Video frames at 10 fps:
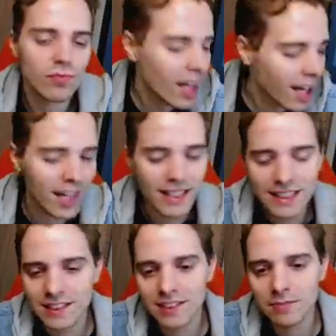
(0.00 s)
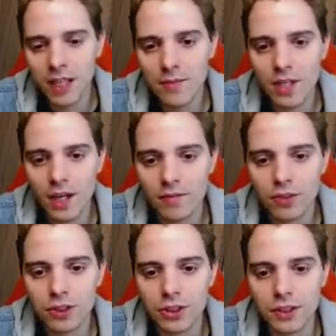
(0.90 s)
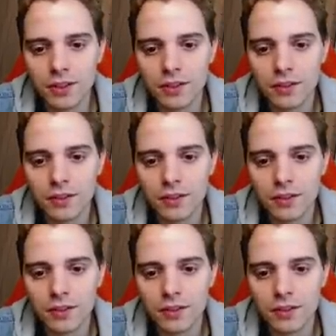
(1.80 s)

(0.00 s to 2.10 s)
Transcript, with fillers: Ah, sometimes you have no choice.